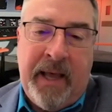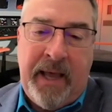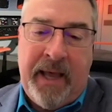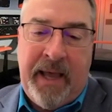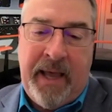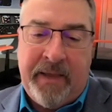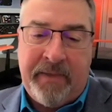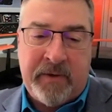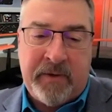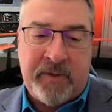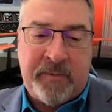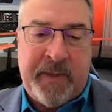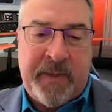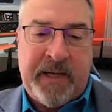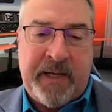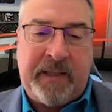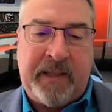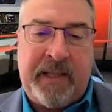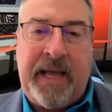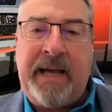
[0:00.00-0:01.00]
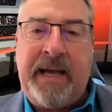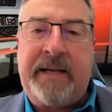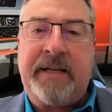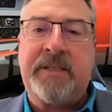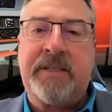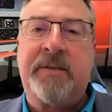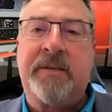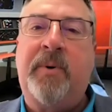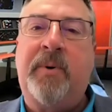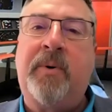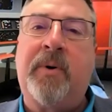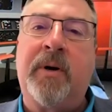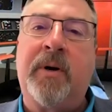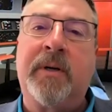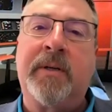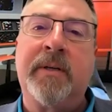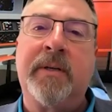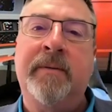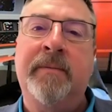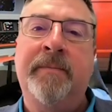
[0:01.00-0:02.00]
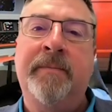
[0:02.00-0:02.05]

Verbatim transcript: And there's been a lack of support